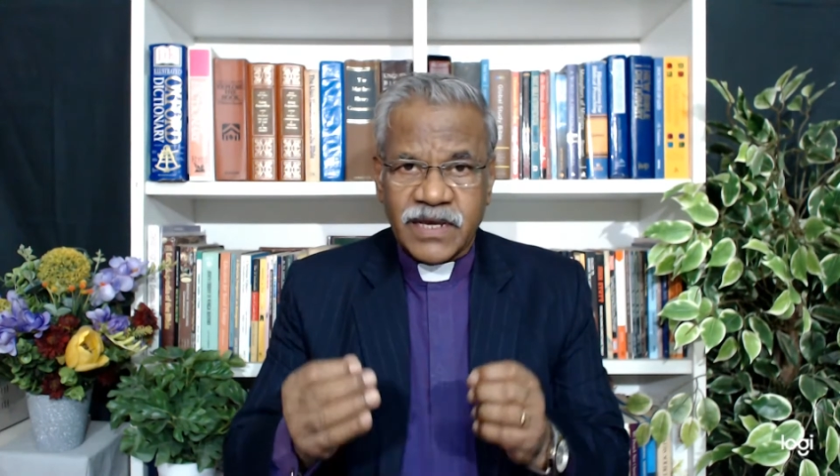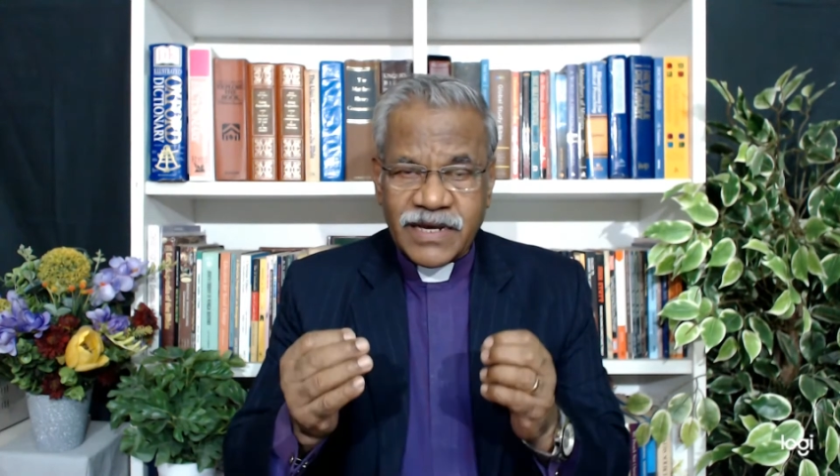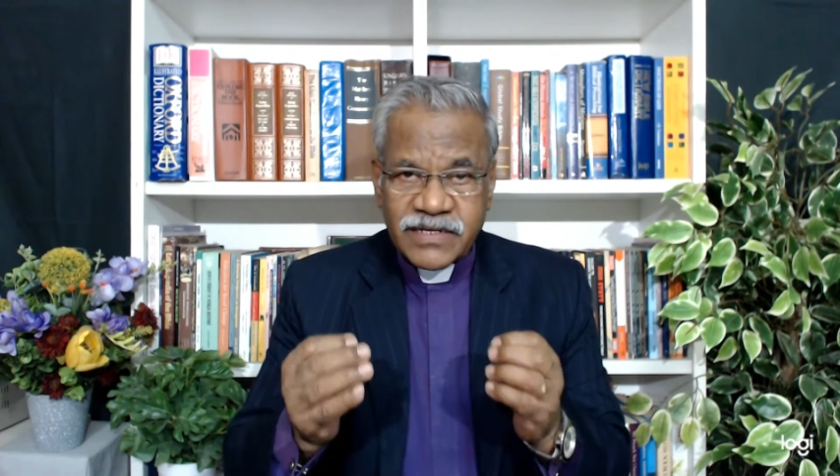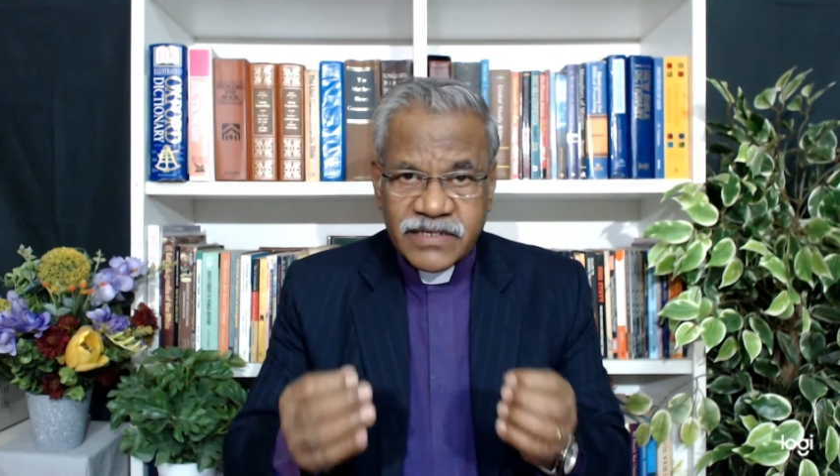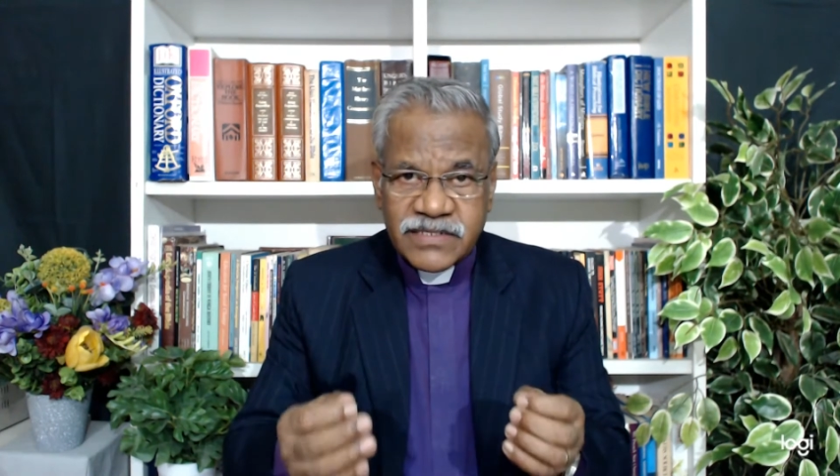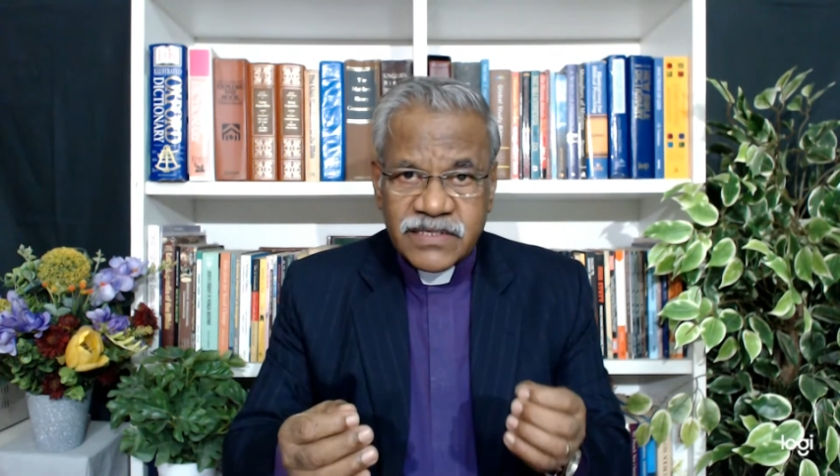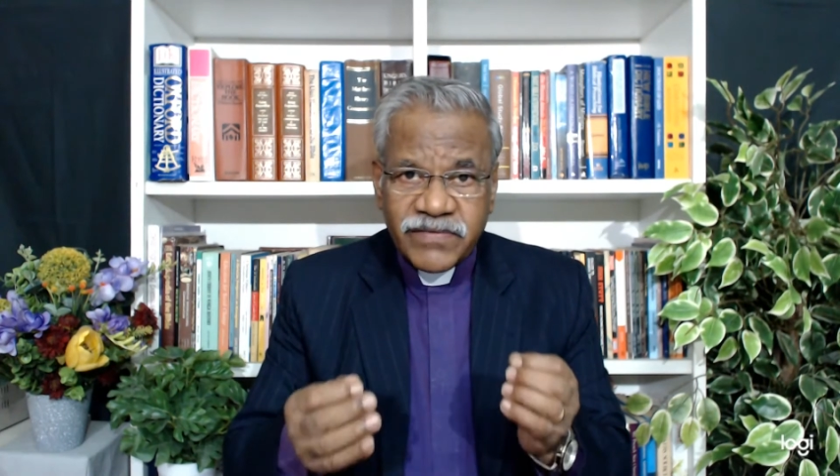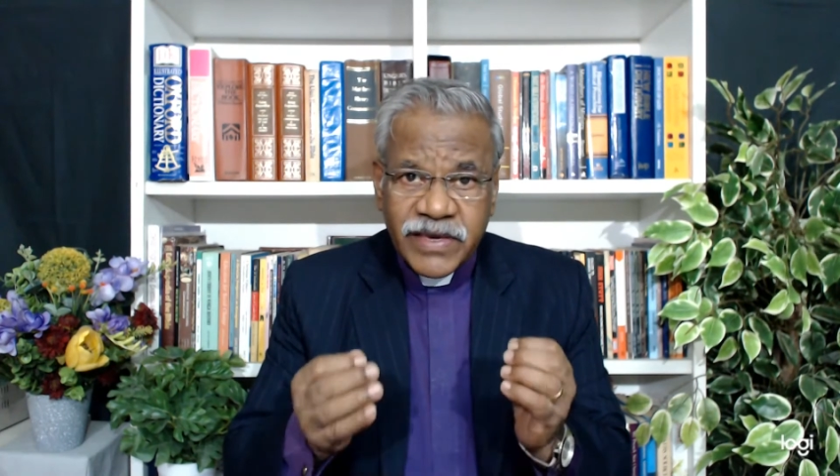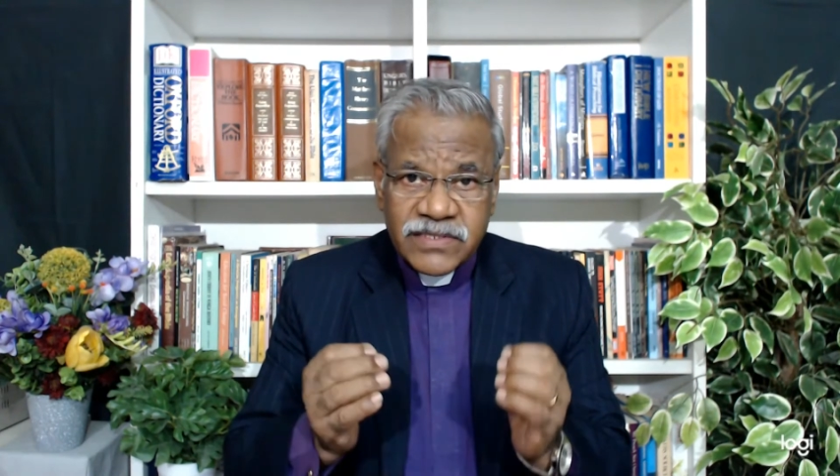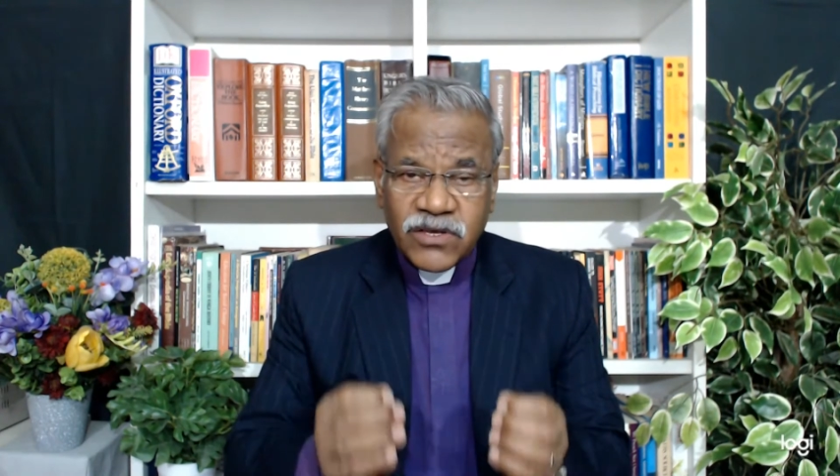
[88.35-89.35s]
and receive
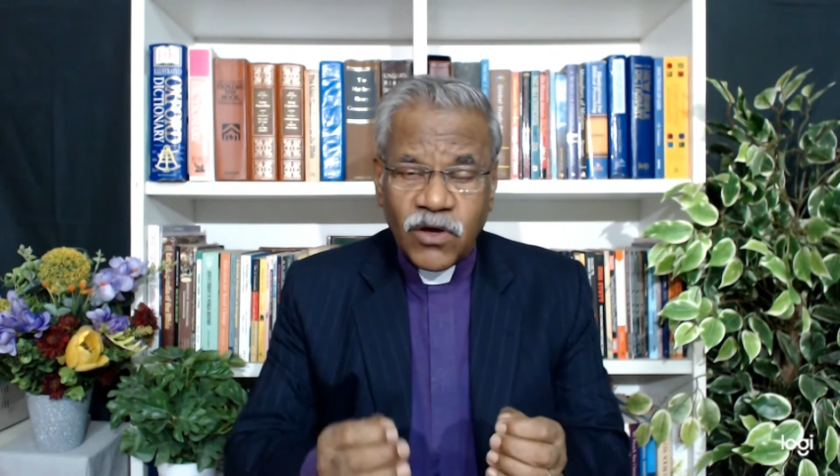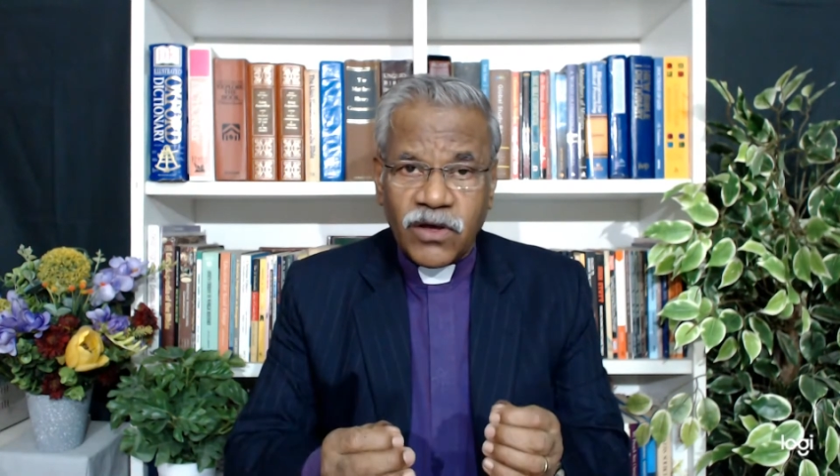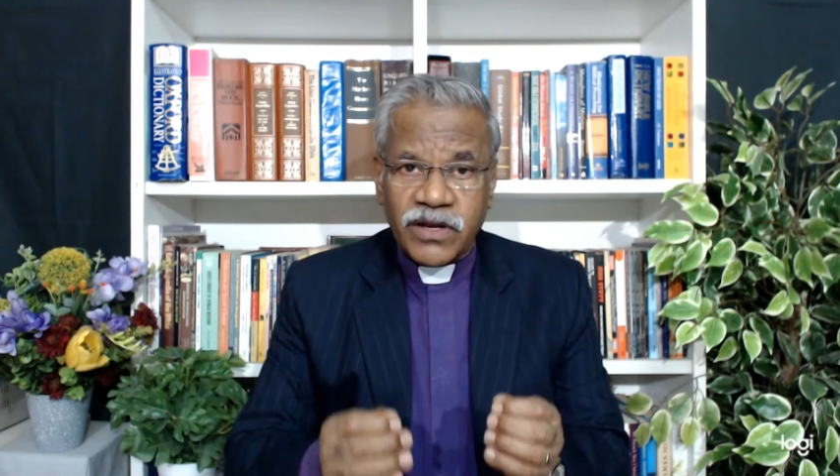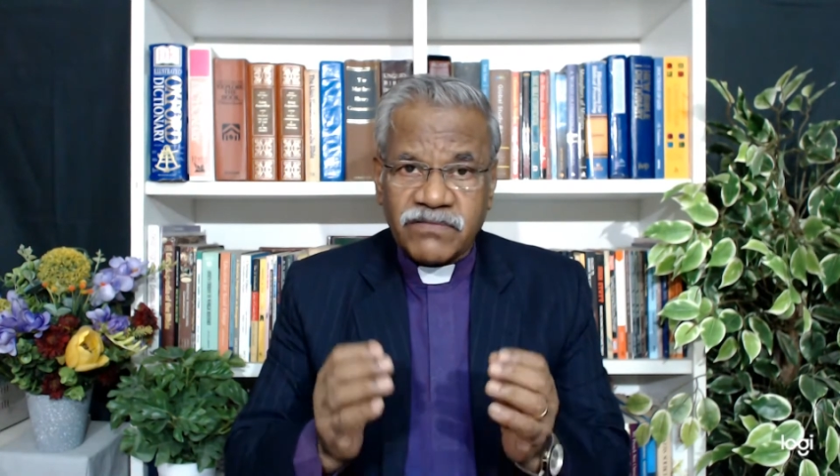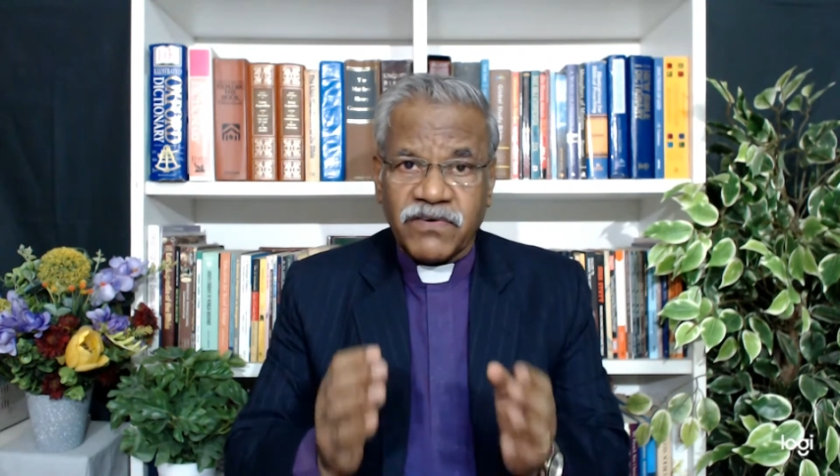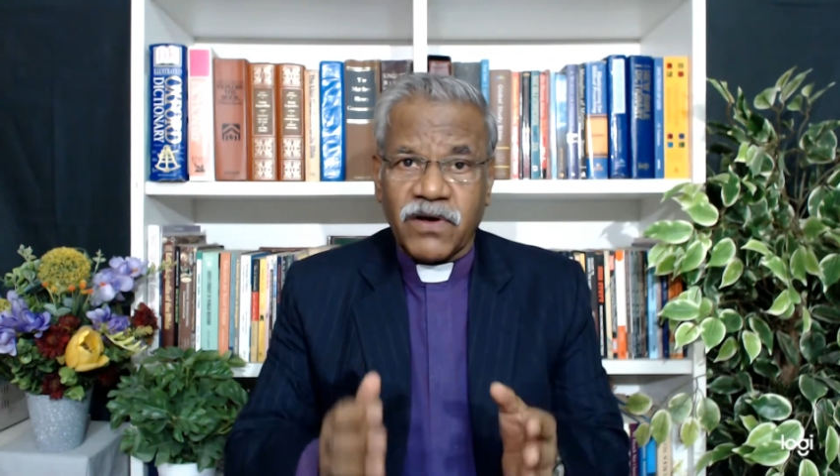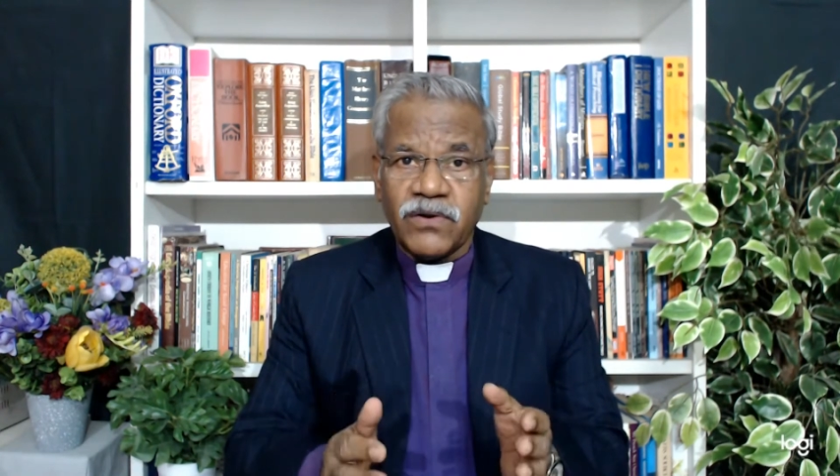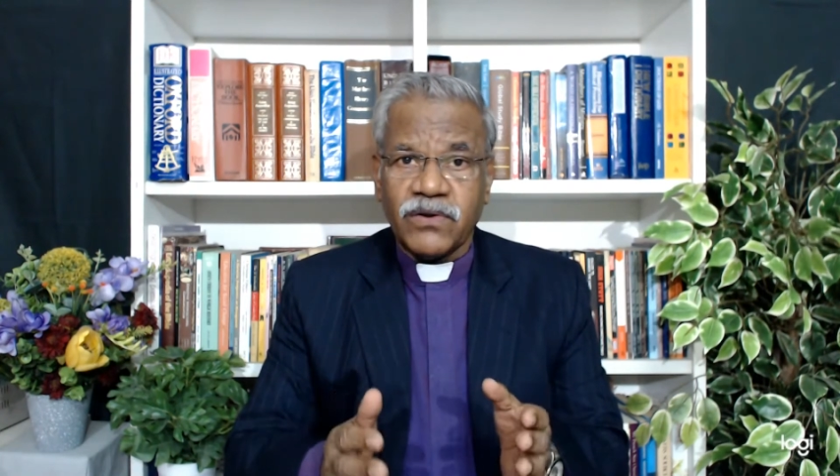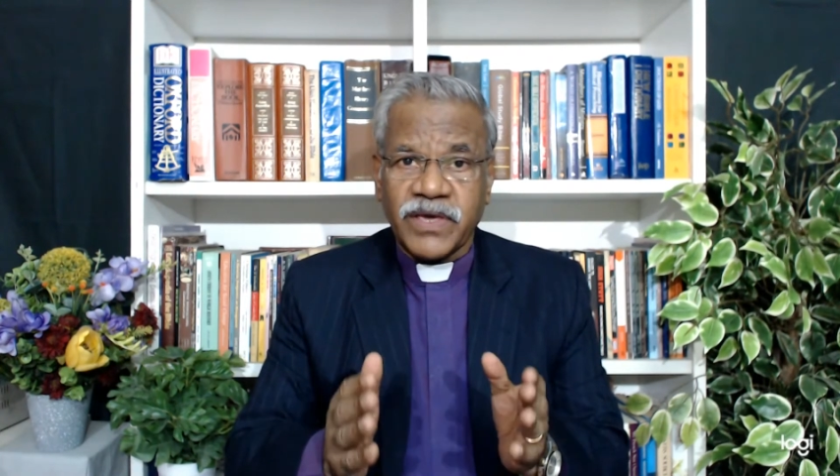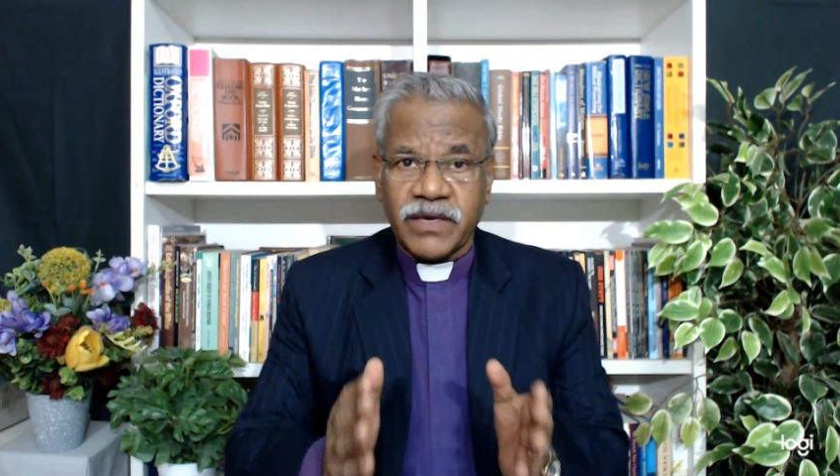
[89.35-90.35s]
His call and
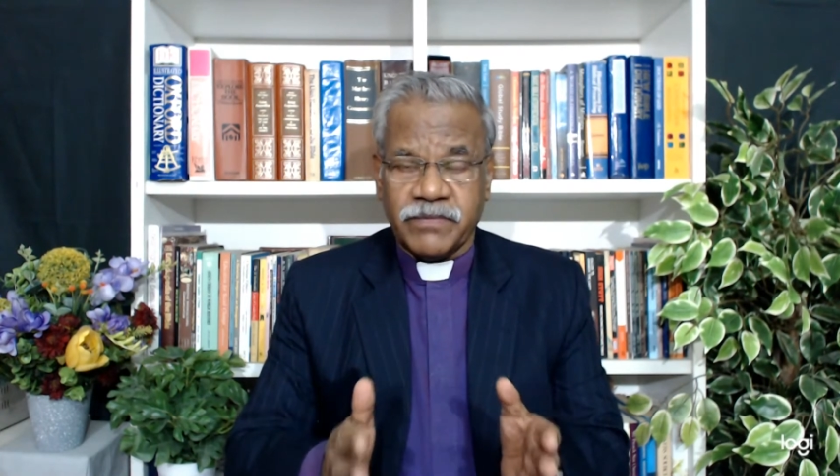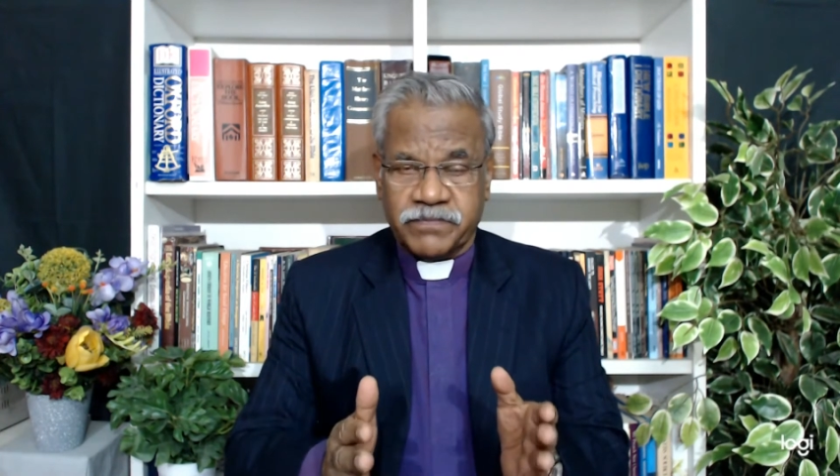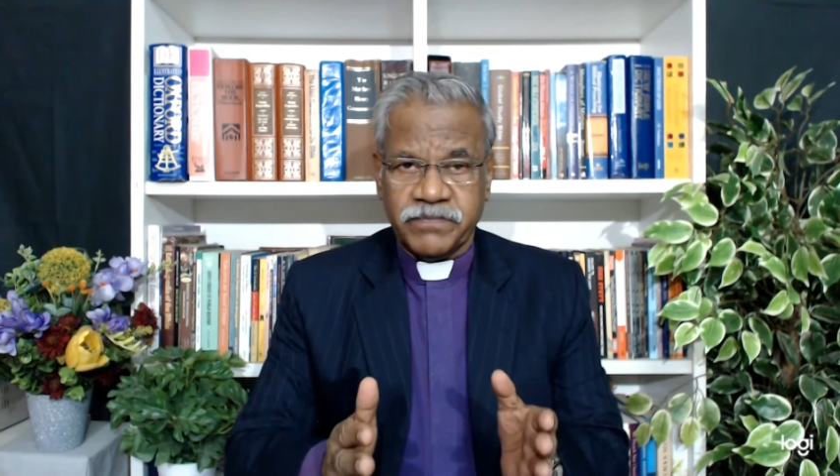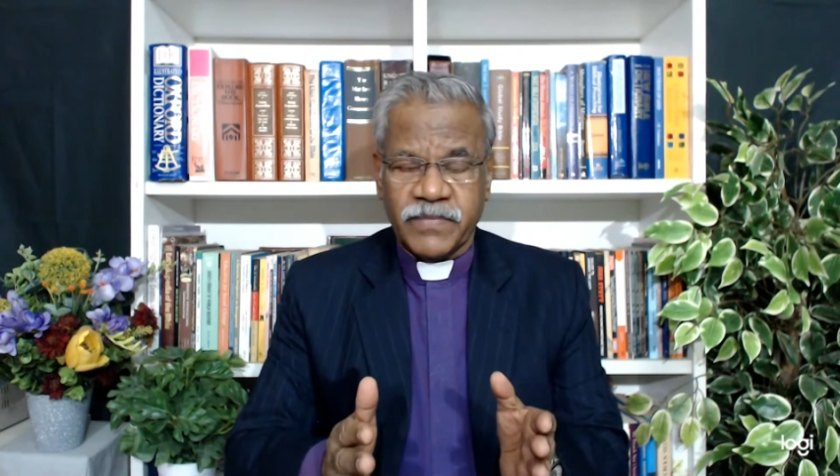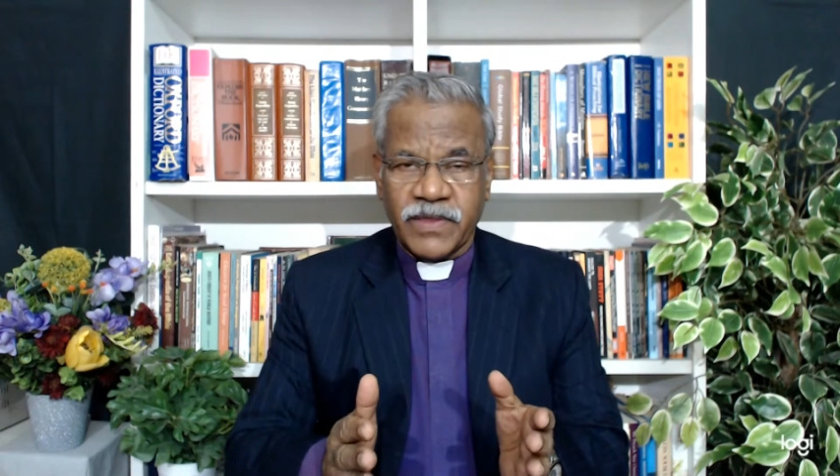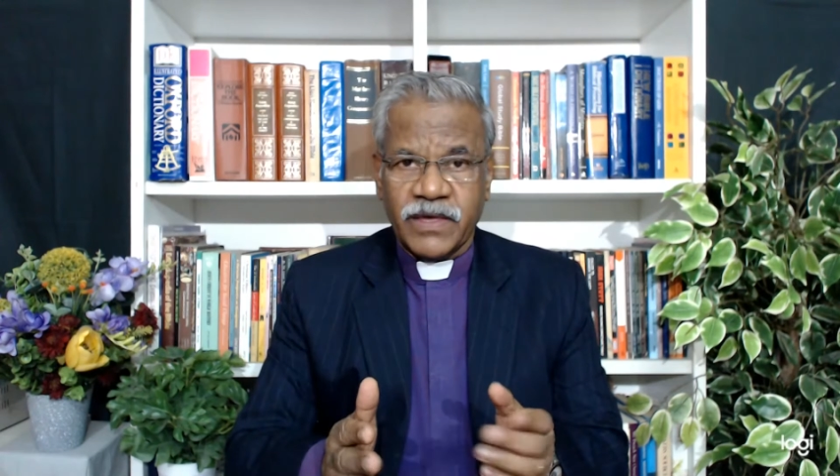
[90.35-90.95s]
follow Him,